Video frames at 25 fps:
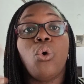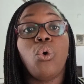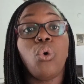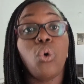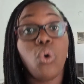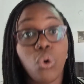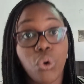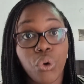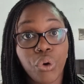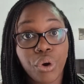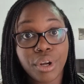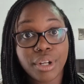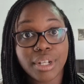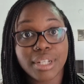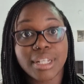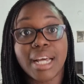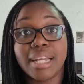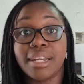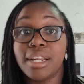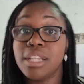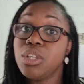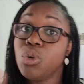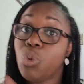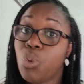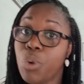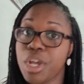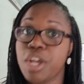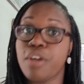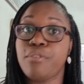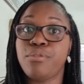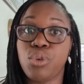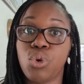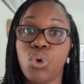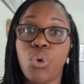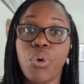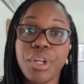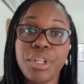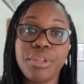Or another way of
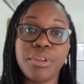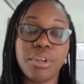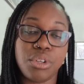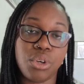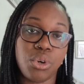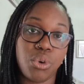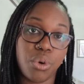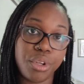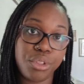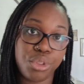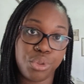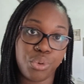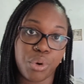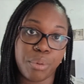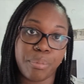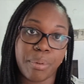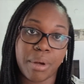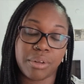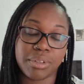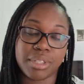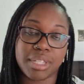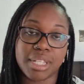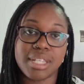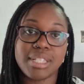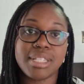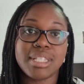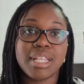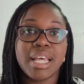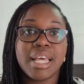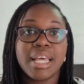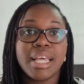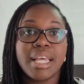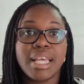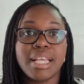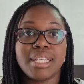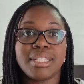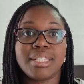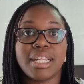going through about this
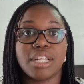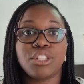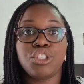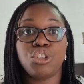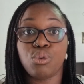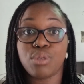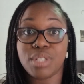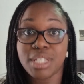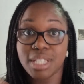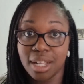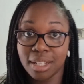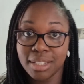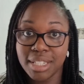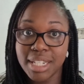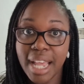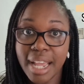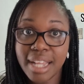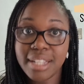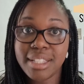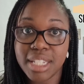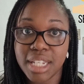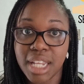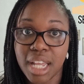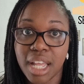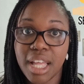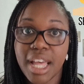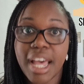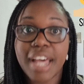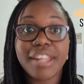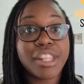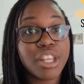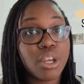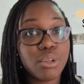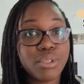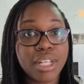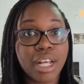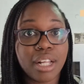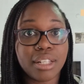is that you sell the idea and then
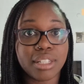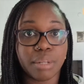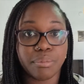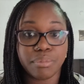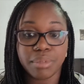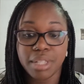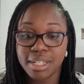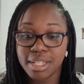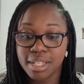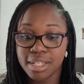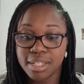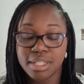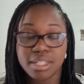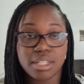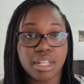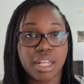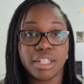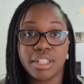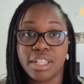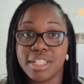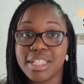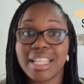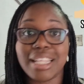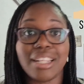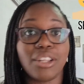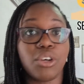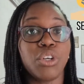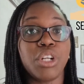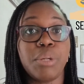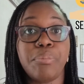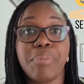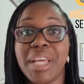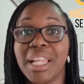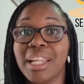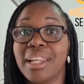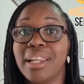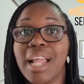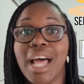you tell them this is going to
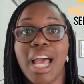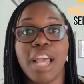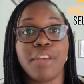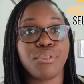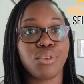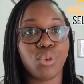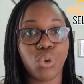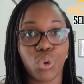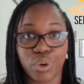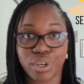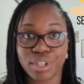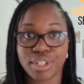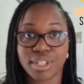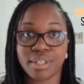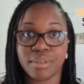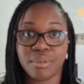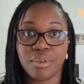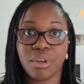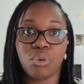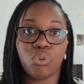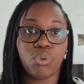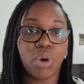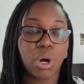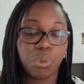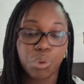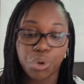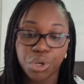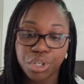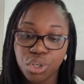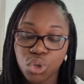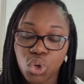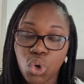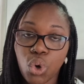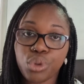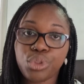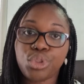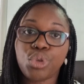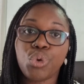be a live course. Well, we're going to
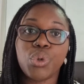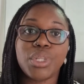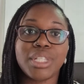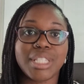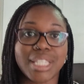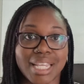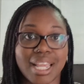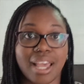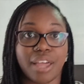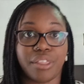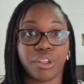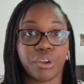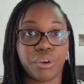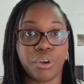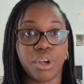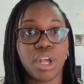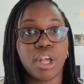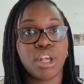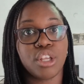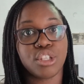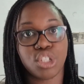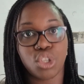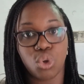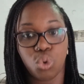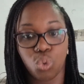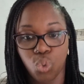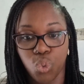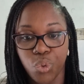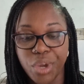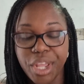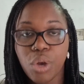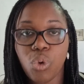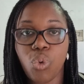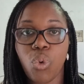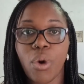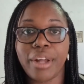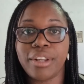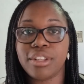go through it together. So
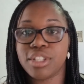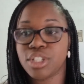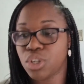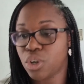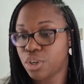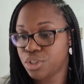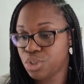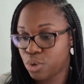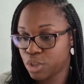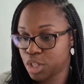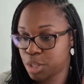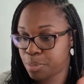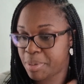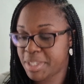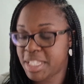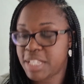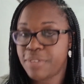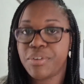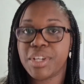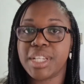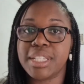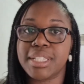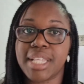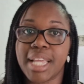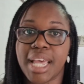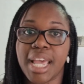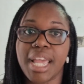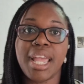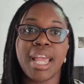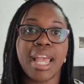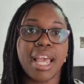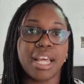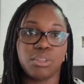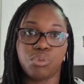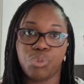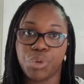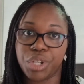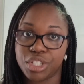week 1 starts on a specific day,
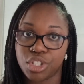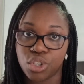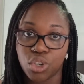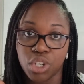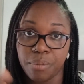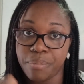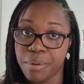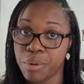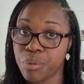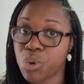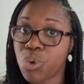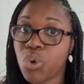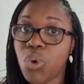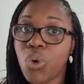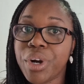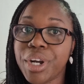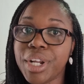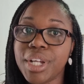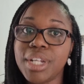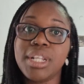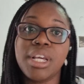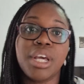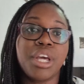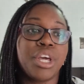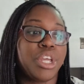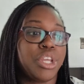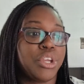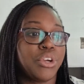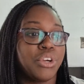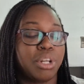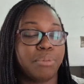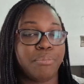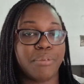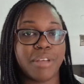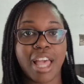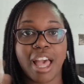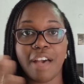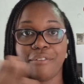and it's going to be recorded. You're going
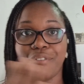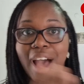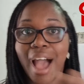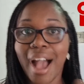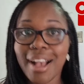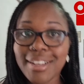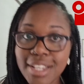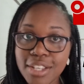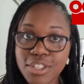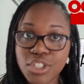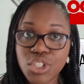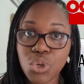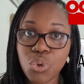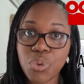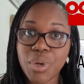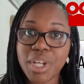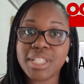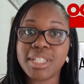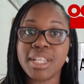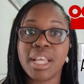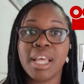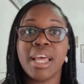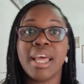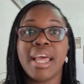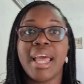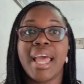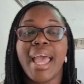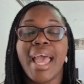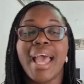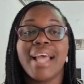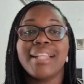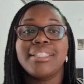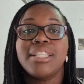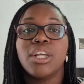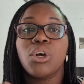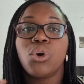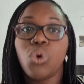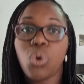to have access to it.
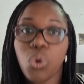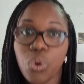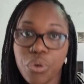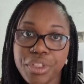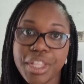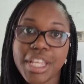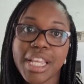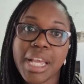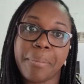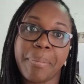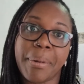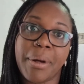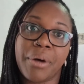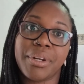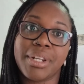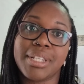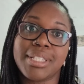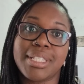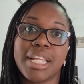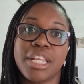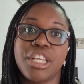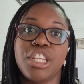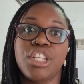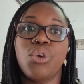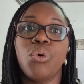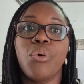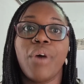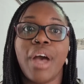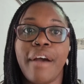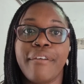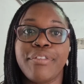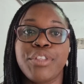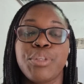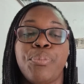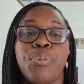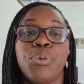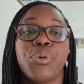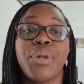And the cool thing about it is that you don't have
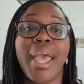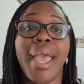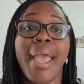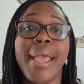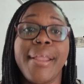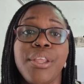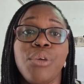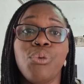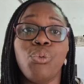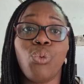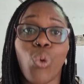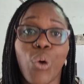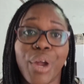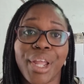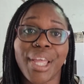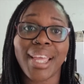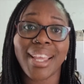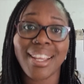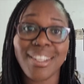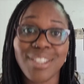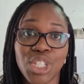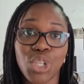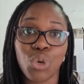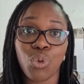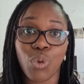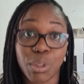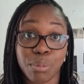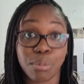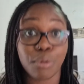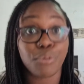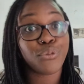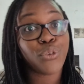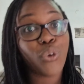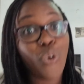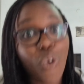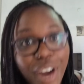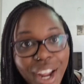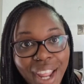to put any work into it
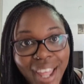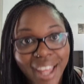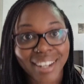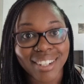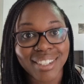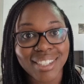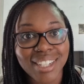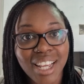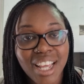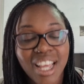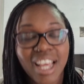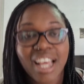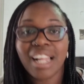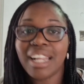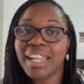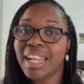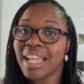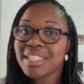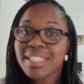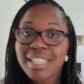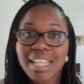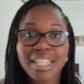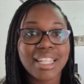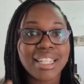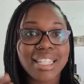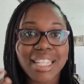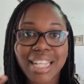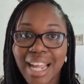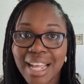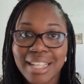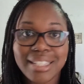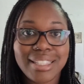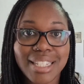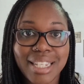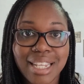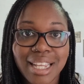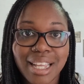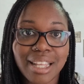beforehand. Let's say that
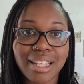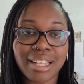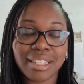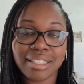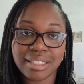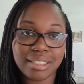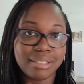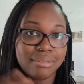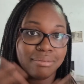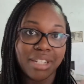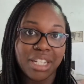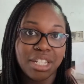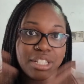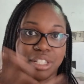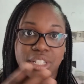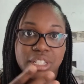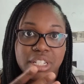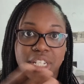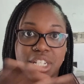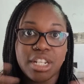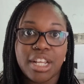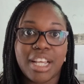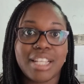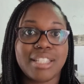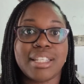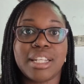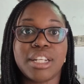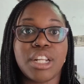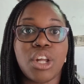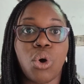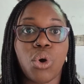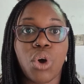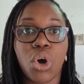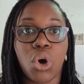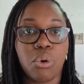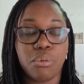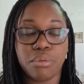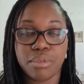idea is a
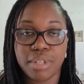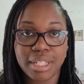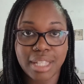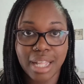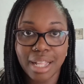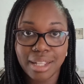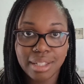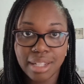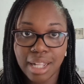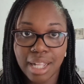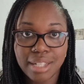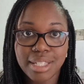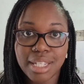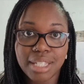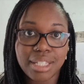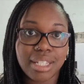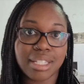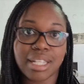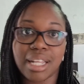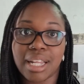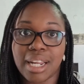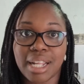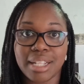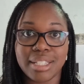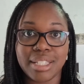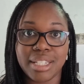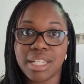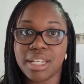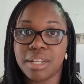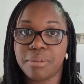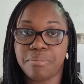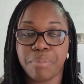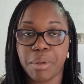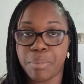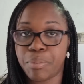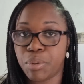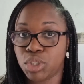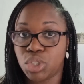no-go. Let's say that idea,
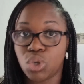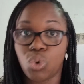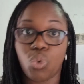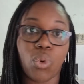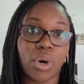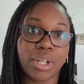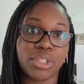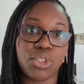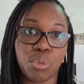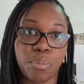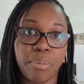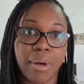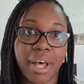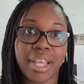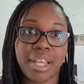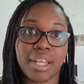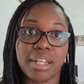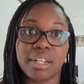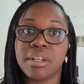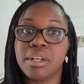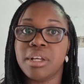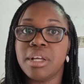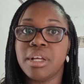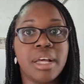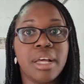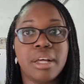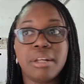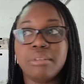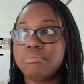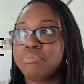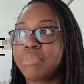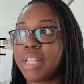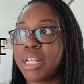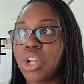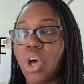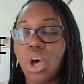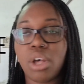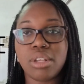people don't want to buy it.
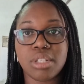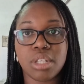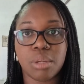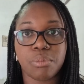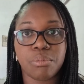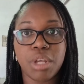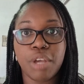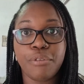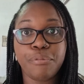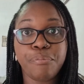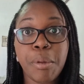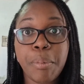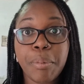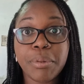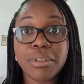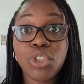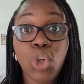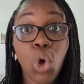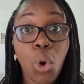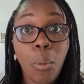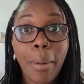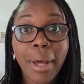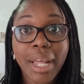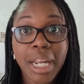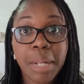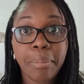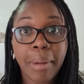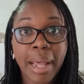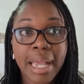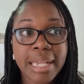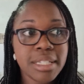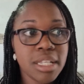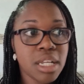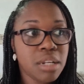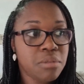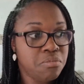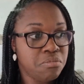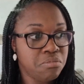Then awesome. If nobody buys
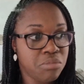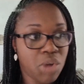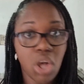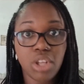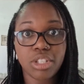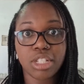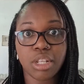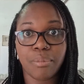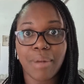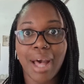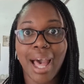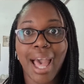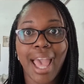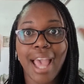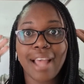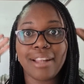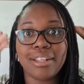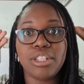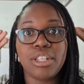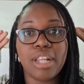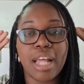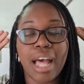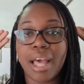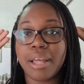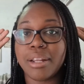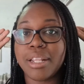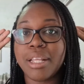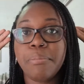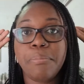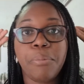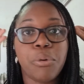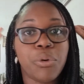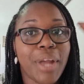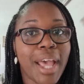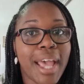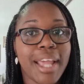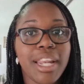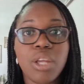it, awesome. I didn't
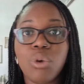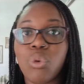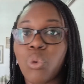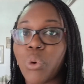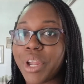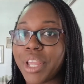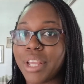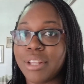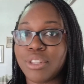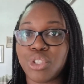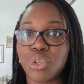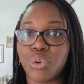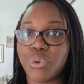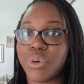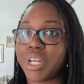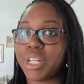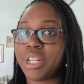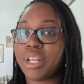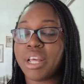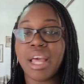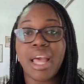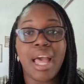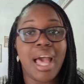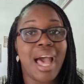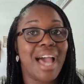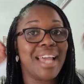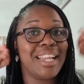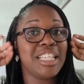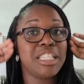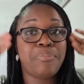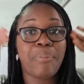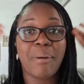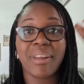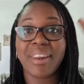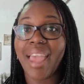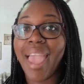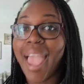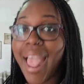put any work into it. I didn't
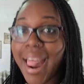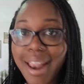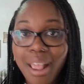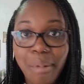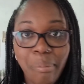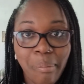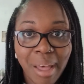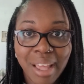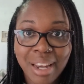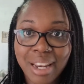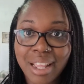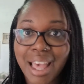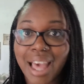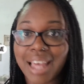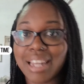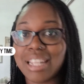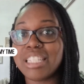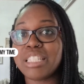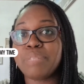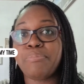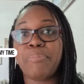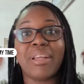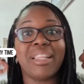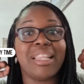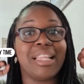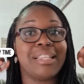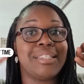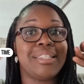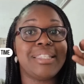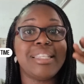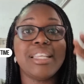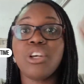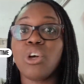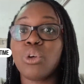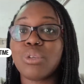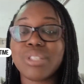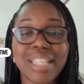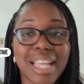spend any money. I didn't spend a
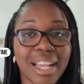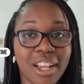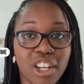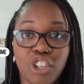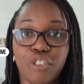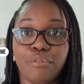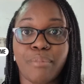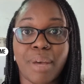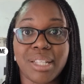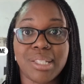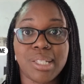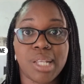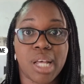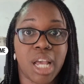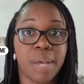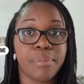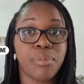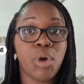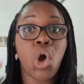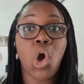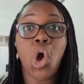single second of my time.